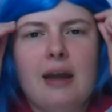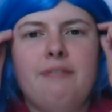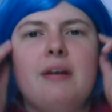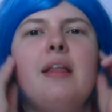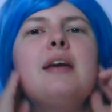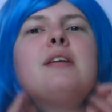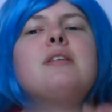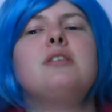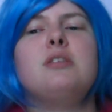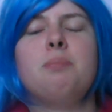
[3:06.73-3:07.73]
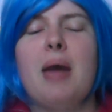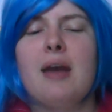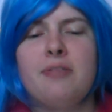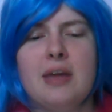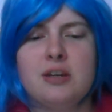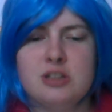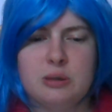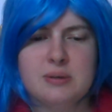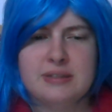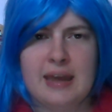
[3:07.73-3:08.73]
I feel like back then
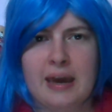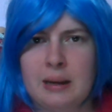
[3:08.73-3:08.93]
she was the